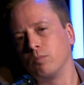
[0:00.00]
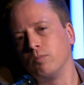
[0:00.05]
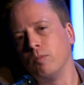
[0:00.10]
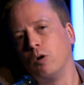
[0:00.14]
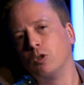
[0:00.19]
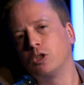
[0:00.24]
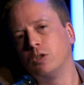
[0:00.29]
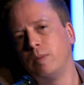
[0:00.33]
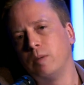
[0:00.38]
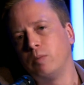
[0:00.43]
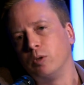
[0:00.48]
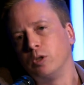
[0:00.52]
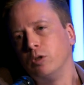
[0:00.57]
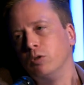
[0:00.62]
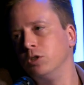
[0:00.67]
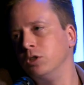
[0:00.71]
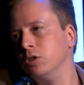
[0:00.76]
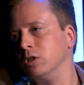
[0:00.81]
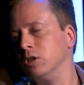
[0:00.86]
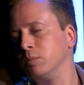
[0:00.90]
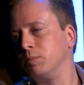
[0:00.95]
most of the people
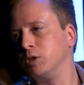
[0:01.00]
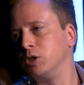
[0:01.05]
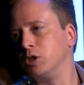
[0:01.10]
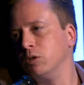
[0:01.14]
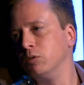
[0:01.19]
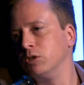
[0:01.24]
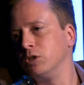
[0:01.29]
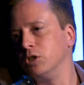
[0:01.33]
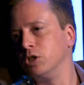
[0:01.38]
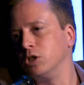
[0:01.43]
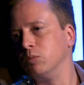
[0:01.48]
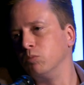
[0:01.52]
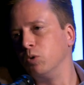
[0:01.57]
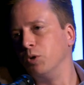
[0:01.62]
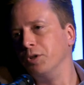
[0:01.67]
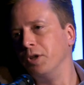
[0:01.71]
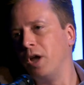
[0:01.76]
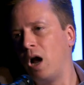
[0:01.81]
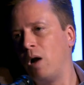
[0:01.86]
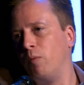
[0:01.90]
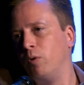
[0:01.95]
using this pursuance system will
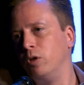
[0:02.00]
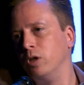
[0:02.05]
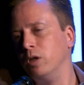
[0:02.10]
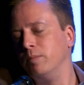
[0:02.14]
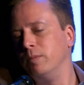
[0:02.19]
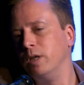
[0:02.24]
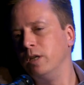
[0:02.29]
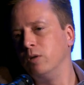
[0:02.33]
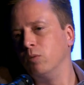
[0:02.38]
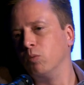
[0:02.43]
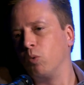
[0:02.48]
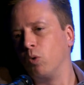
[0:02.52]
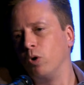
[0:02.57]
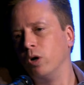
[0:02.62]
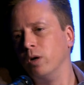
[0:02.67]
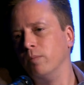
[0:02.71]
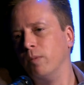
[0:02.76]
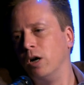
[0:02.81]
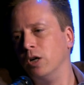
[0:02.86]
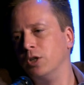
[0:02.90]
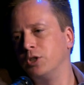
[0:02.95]
not really need to worry
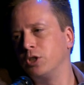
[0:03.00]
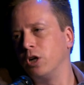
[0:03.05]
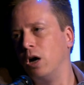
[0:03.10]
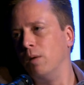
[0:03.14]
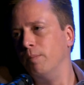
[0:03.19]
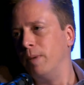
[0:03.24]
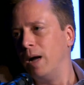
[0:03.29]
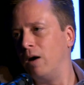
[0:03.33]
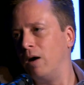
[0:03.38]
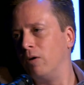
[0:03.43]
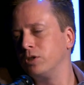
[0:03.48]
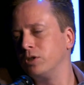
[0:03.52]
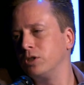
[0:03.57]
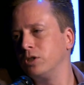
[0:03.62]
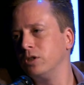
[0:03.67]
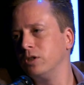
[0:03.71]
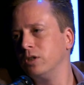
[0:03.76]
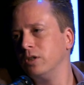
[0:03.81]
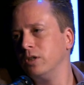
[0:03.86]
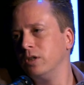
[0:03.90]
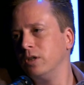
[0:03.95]
much about
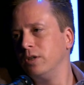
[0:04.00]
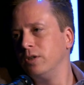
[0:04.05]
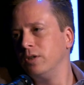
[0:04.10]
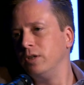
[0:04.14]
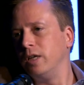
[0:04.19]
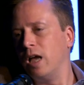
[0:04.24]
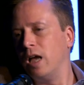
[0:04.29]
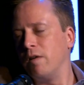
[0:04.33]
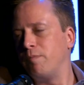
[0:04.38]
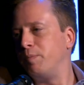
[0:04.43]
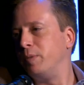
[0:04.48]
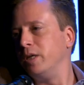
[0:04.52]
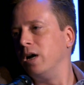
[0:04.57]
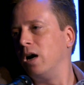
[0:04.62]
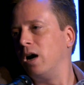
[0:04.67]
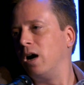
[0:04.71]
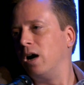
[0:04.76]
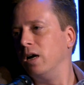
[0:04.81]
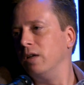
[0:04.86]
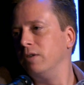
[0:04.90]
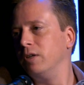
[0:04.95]
the
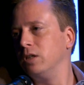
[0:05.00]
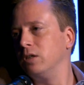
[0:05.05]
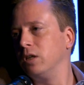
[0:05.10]
FBI.